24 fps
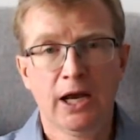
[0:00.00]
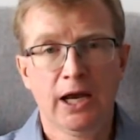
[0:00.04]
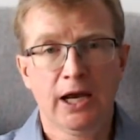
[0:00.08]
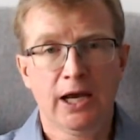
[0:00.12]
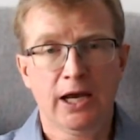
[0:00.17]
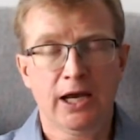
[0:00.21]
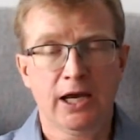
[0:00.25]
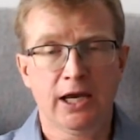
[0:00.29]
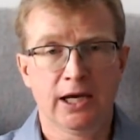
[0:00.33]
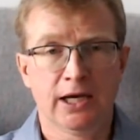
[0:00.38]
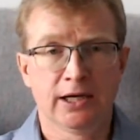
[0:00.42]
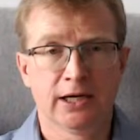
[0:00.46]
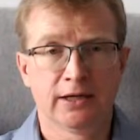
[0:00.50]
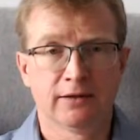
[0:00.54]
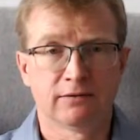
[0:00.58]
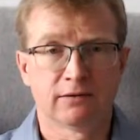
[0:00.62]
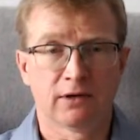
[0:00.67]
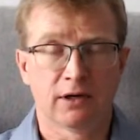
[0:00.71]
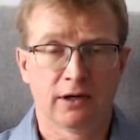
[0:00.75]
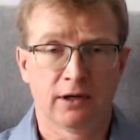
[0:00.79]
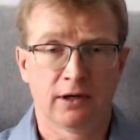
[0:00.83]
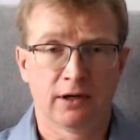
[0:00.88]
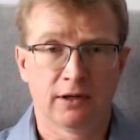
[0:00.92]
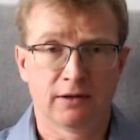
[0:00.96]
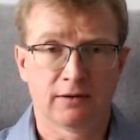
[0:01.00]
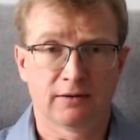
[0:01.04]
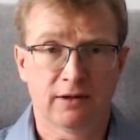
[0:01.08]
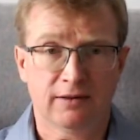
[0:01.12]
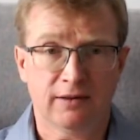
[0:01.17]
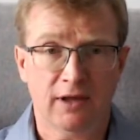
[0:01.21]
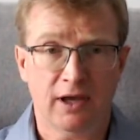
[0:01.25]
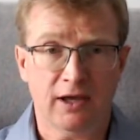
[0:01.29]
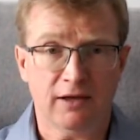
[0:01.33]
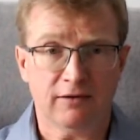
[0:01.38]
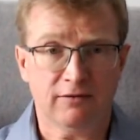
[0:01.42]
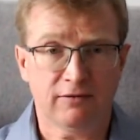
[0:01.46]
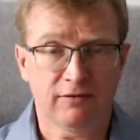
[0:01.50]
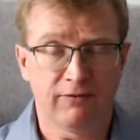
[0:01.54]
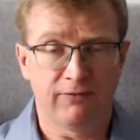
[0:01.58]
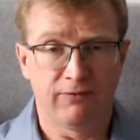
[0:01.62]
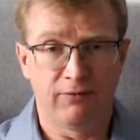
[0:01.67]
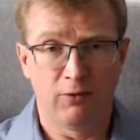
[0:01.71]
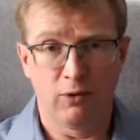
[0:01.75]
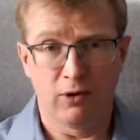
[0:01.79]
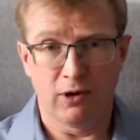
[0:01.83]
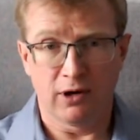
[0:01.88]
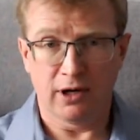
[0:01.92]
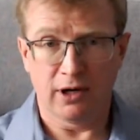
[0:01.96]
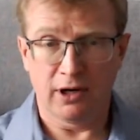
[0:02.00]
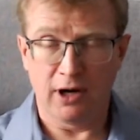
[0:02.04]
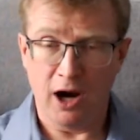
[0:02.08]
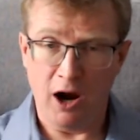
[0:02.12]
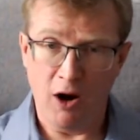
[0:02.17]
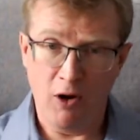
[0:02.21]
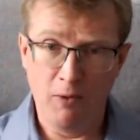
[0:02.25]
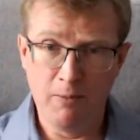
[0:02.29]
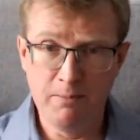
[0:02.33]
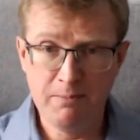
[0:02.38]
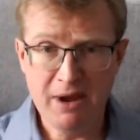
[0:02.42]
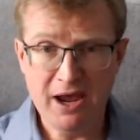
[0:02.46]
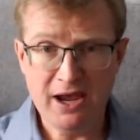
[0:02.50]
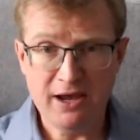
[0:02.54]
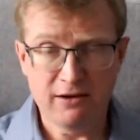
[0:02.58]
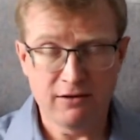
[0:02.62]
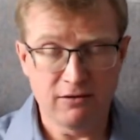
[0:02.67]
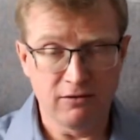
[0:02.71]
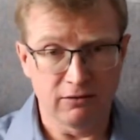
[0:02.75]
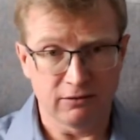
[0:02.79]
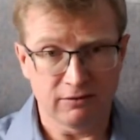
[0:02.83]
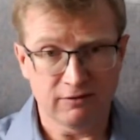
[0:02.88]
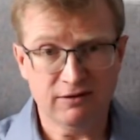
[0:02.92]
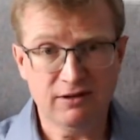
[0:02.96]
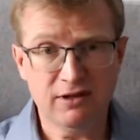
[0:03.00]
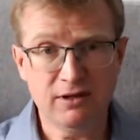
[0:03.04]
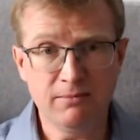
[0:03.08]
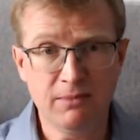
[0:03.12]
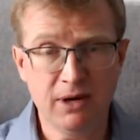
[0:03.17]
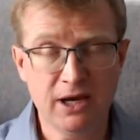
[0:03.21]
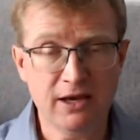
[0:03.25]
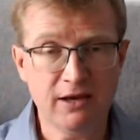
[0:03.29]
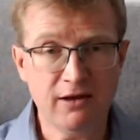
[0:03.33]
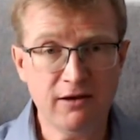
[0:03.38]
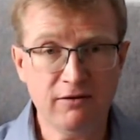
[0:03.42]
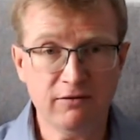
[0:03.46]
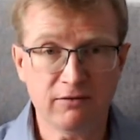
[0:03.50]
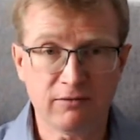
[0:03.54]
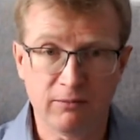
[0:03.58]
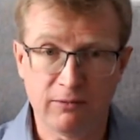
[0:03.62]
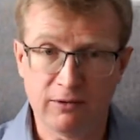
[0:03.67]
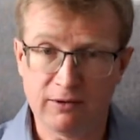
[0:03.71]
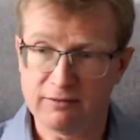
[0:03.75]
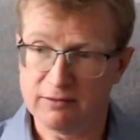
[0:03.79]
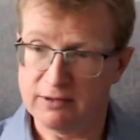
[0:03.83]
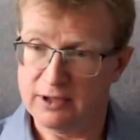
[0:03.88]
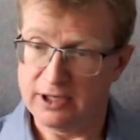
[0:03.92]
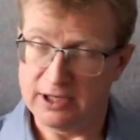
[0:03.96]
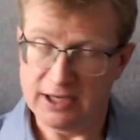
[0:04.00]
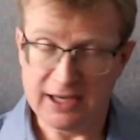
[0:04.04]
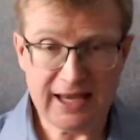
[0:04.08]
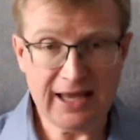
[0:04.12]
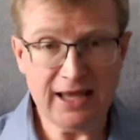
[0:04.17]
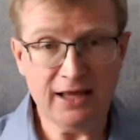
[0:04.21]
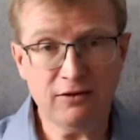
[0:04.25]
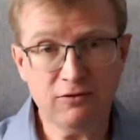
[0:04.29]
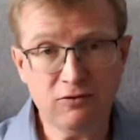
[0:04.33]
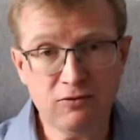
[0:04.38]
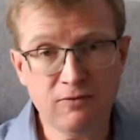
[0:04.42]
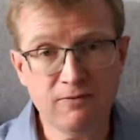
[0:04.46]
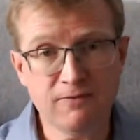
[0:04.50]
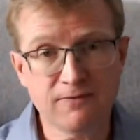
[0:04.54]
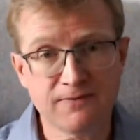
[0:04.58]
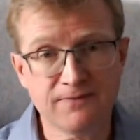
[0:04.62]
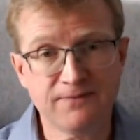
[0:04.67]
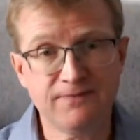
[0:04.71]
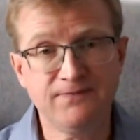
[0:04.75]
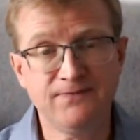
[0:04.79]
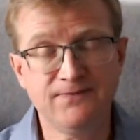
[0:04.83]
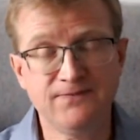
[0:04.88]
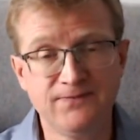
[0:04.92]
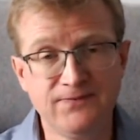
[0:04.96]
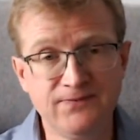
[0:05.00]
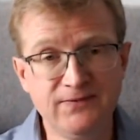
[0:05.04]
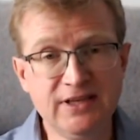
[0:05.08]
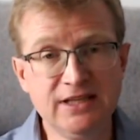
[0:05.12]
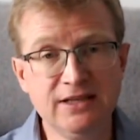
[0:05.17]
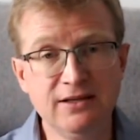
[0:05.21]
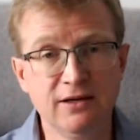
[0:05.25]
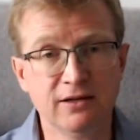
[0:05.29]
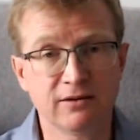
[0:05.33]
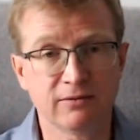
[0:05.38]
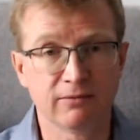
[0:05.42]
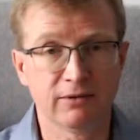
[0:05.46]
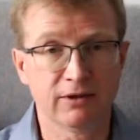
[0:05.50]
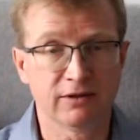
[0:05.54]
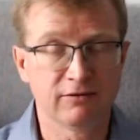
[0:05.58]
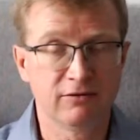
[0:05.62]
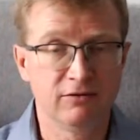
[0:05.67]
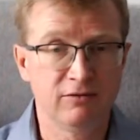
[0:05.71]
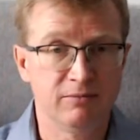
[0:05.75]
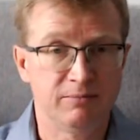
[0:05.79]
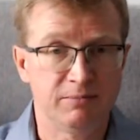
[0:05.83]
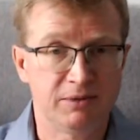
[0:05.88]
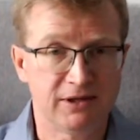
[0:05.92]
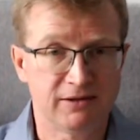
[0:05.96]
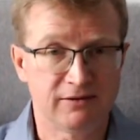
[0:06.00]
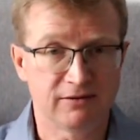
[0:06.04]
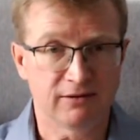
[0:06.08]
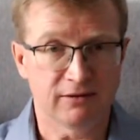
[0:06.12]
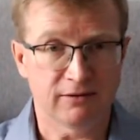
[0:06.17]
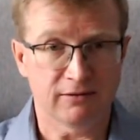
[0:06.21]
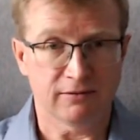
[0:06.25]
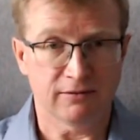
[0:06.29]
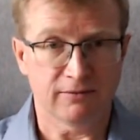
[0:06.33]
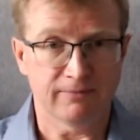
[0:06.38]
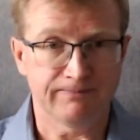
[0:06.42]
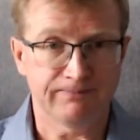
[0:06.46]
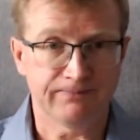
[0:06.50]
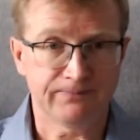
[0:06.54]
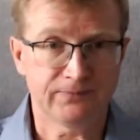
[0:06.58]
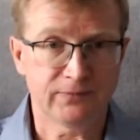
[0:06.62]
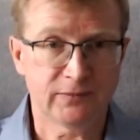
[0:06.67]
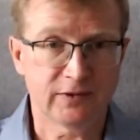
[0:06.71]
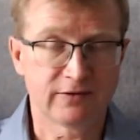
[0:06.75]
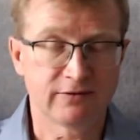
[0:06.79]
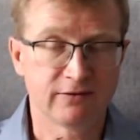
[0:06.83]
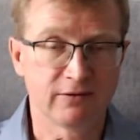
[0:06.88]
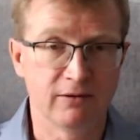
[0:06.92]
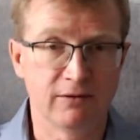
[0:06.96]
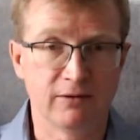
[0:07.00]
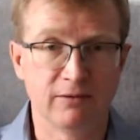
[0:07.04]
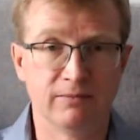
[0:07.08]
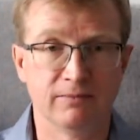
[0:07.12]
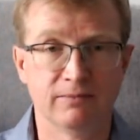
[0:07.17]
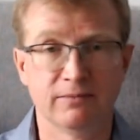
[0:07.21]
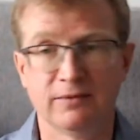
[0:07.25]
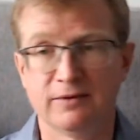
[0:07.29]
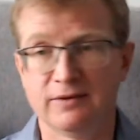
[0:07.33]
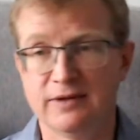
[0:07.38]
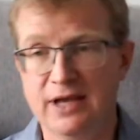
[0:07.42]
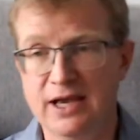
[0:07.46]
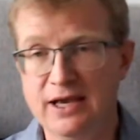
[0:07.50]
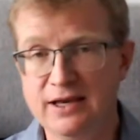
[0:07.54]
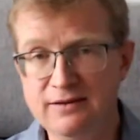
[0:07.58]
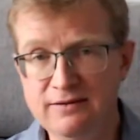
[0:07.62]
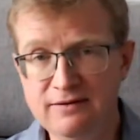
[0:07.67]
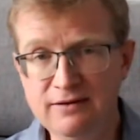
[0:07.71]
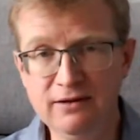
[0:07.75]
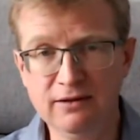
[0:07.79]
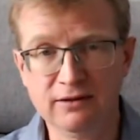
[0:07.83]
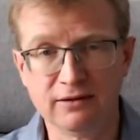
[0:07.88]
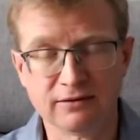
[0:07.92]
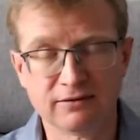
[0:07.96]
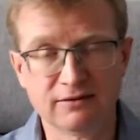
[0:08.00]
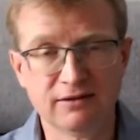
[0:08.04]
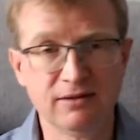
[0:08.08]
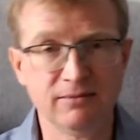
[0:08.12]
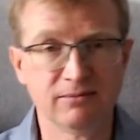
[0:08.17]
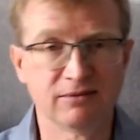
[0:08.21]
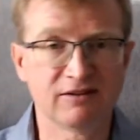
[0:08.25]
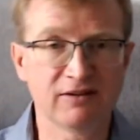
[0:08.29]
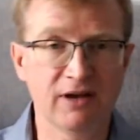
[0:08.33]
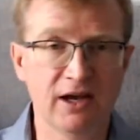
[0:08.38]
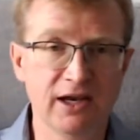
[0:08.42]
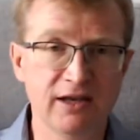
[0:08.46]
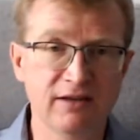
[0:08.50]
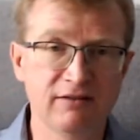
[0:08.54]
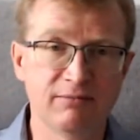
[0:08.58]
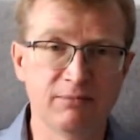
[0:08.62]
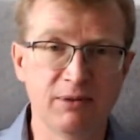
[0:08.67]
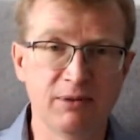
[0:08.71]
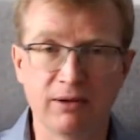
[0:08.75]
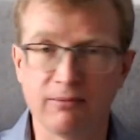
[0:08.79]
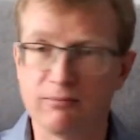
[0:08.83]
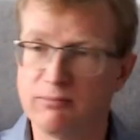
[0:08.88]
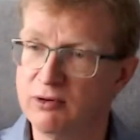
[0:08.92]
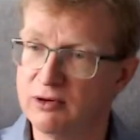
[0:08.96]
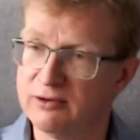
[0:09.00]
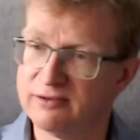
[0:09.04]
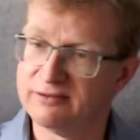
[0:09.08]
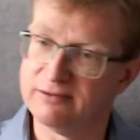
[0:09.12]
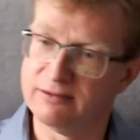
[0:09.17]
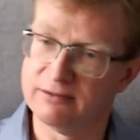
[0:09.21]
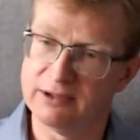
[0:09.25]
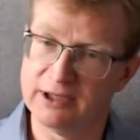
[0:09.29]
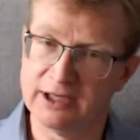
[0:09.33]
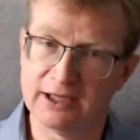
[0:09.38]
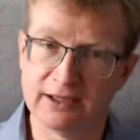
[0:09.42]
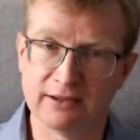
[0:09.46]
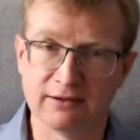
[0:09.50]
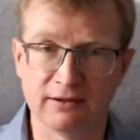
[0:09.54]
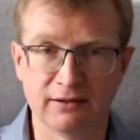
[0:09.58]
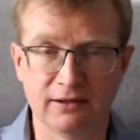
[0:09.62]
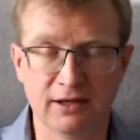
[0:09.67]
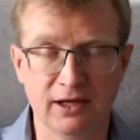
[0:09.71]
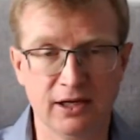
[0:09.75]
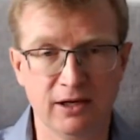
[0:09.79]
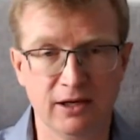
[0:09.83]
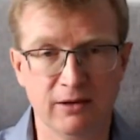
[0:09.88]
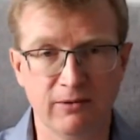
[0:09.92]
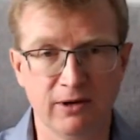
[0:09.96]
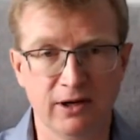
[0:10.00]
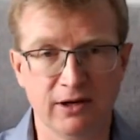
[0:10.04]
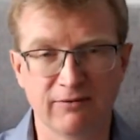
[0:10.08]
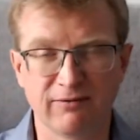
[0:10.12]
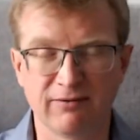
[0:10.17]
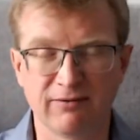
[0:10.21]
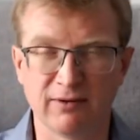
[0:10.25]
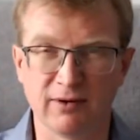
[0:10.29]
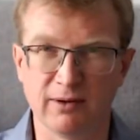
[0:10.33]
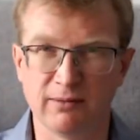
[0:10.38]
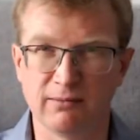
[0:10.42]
And the test for how big your team is was like, can you feed it with two pizzas? So the ideal team size being postulated anywhere from